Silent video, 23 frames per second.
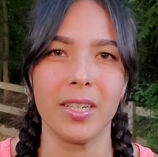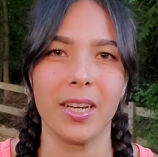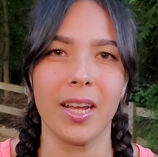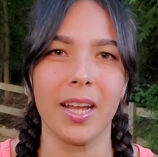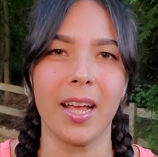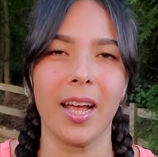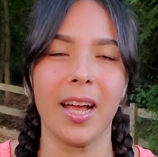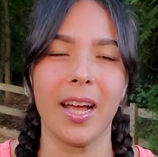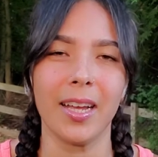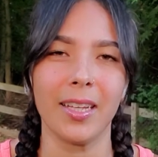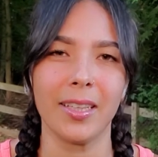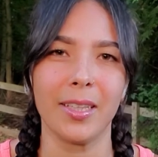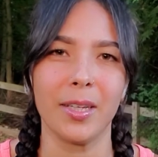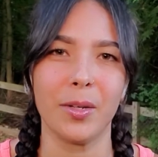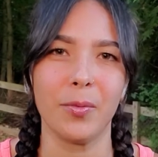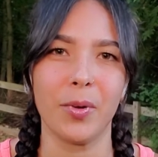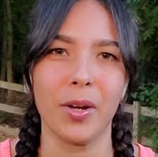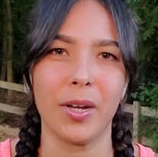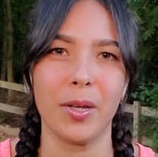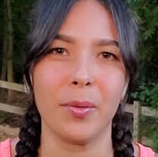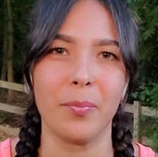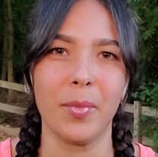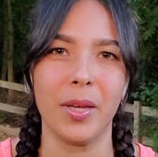I highly
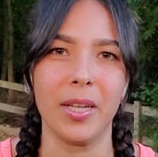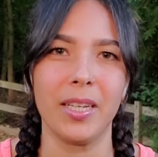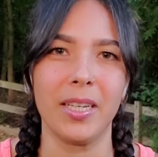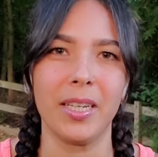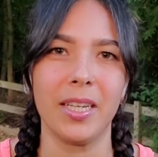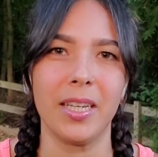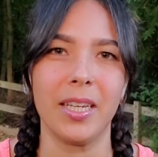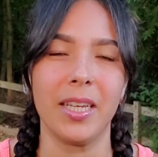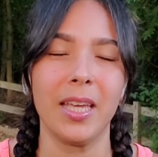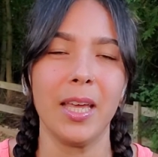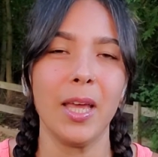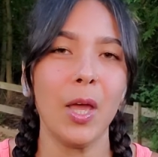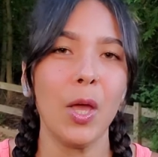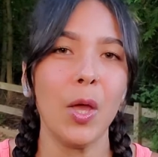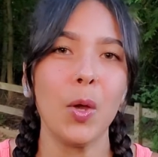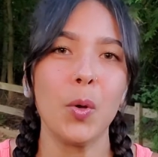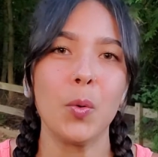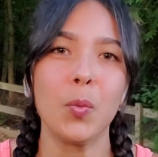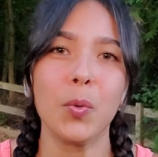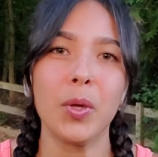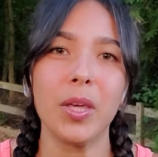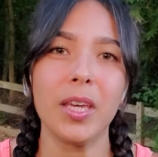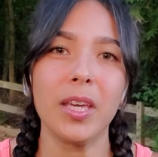recommend it.
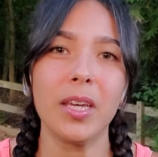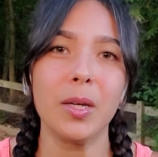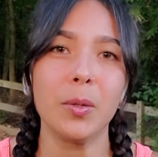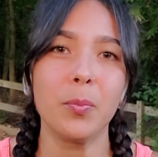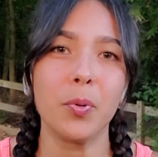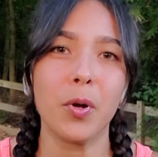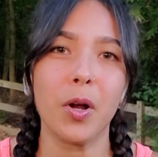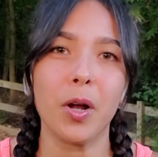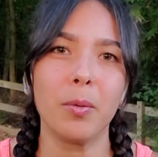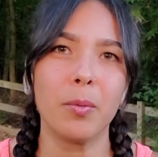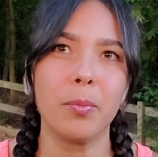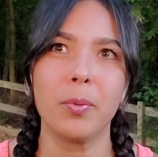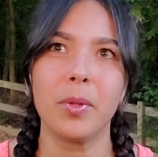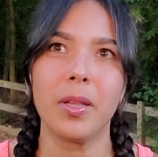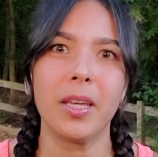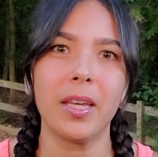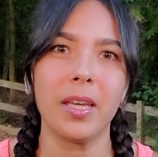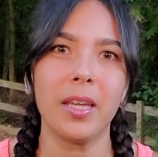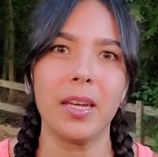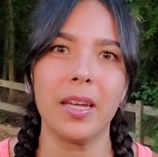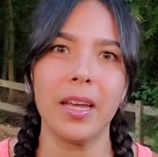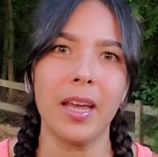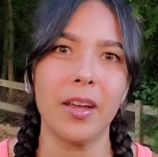We could probably
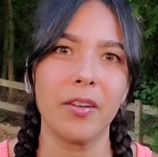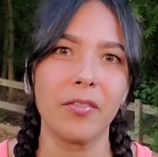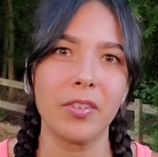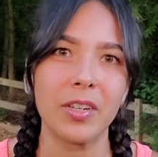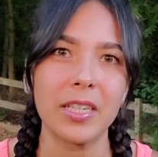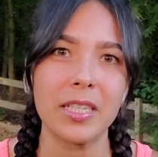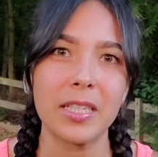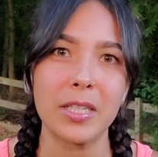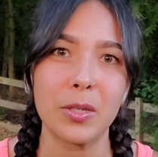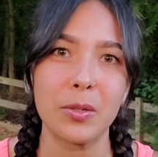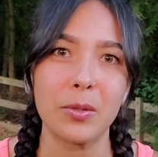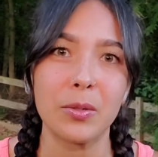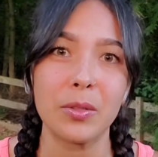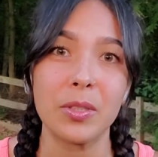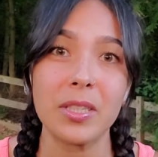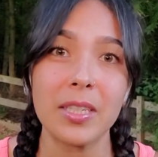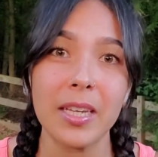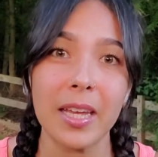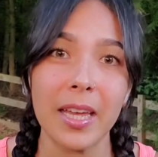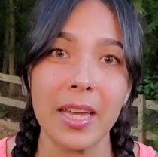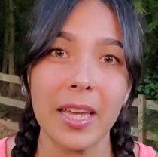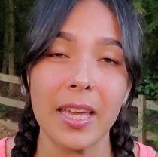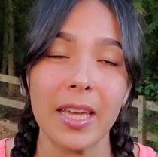eat it every single
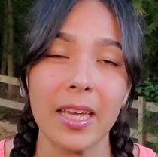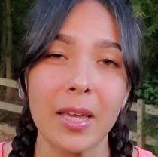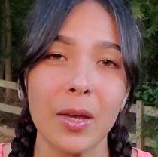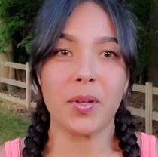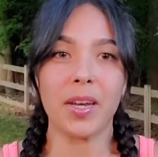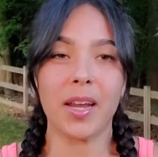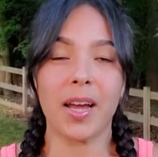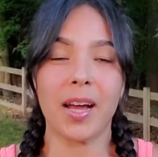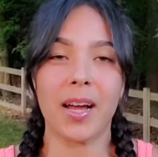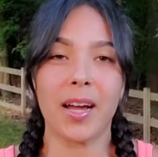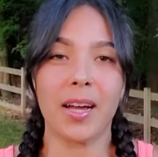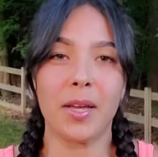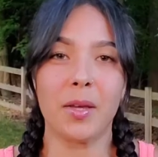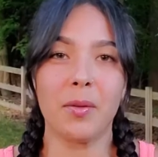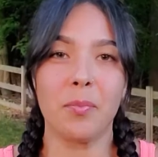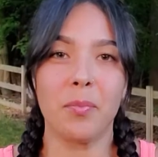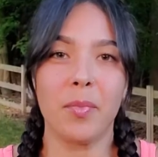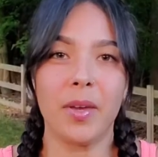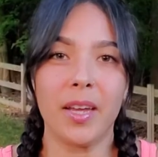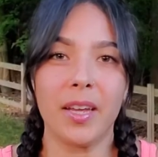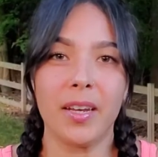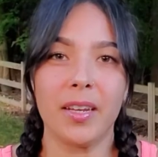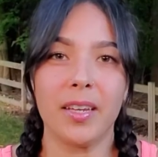day. And I
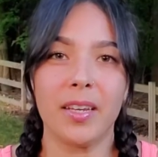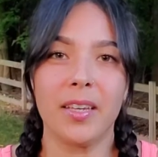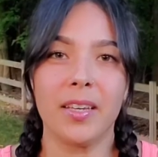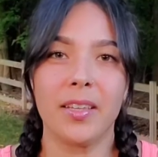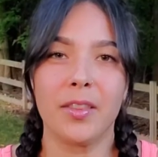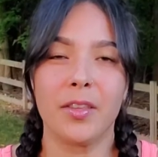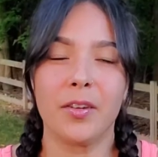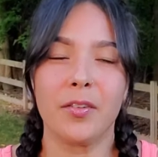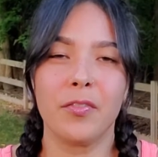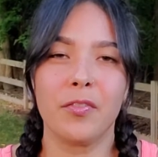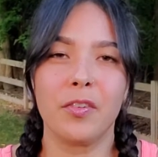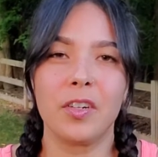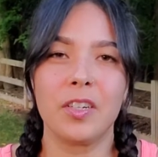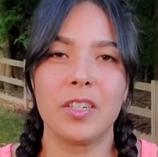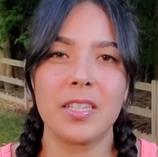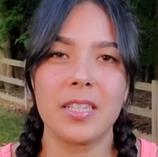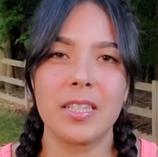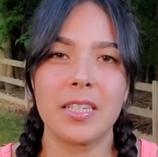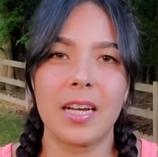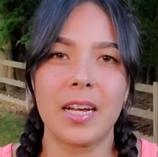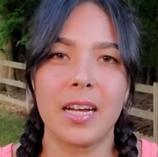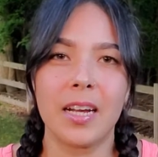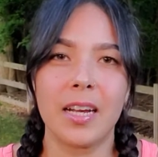made it the
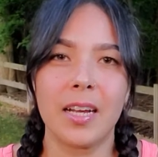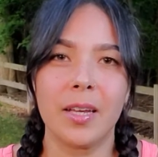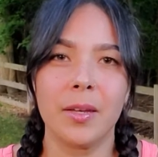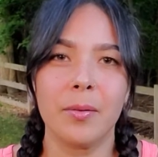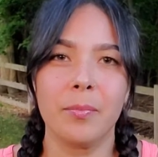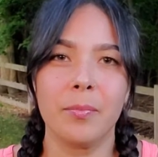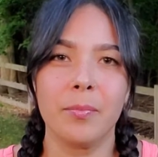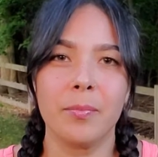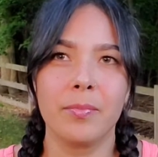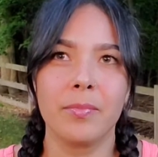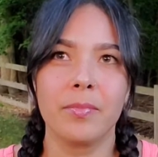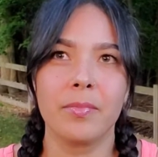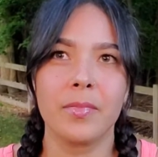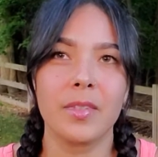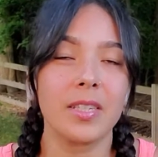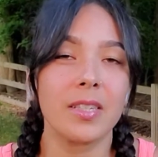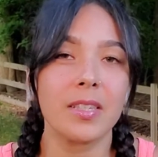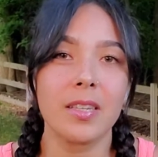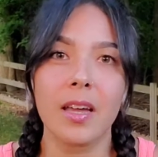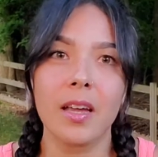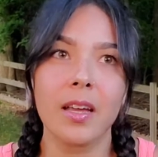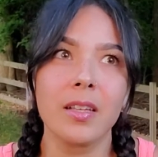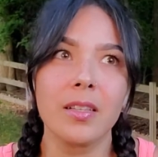first time. The
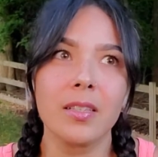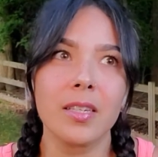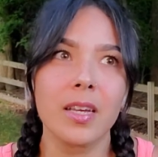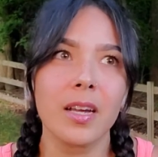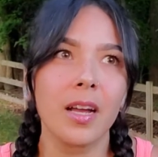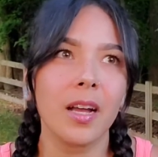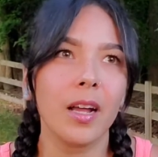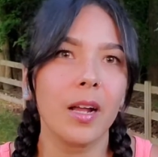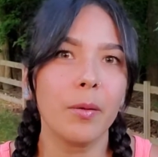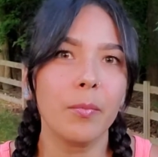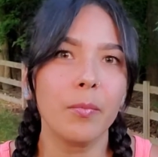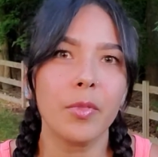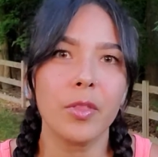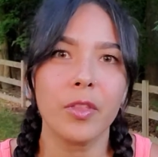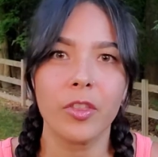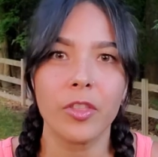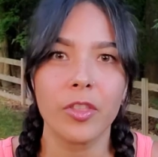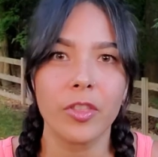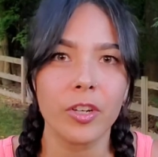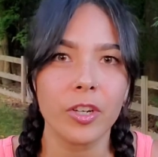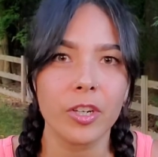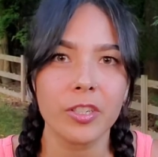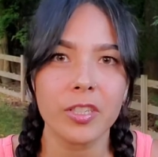second time, the
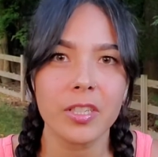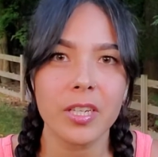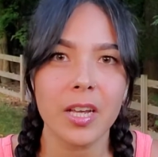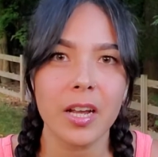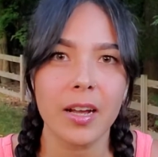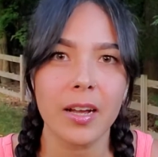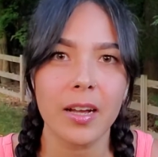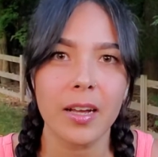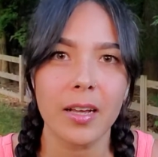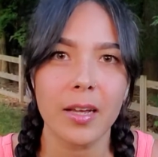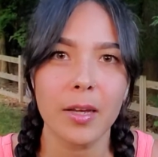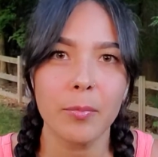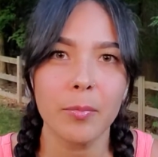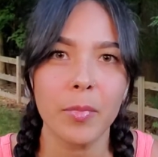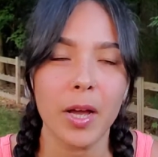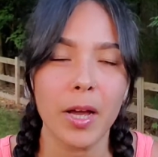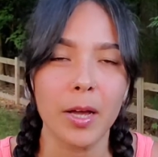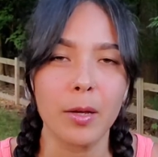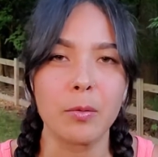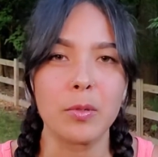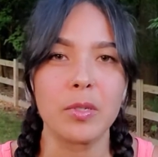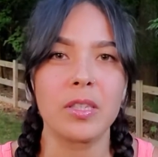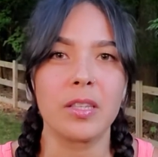third time,
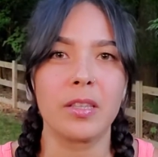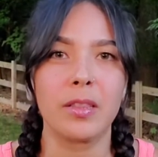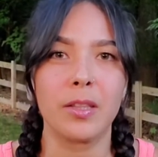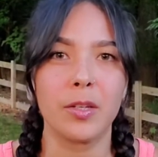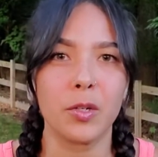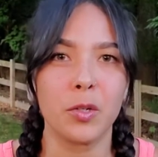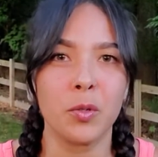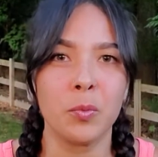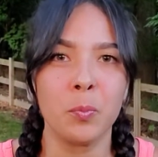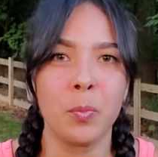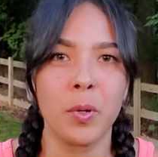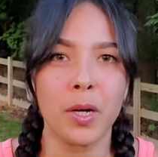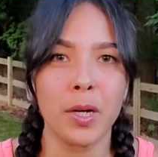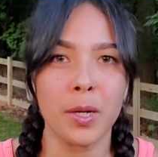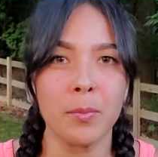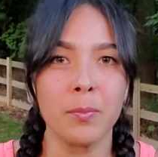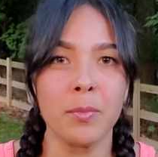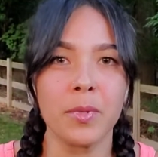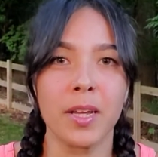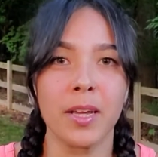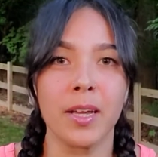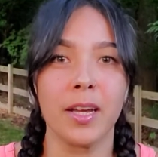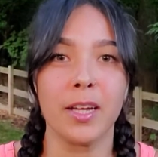I was a little
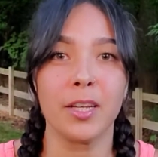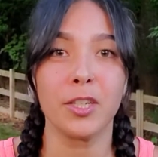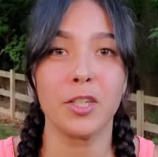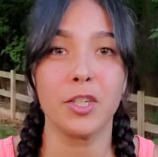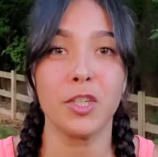bummed I had to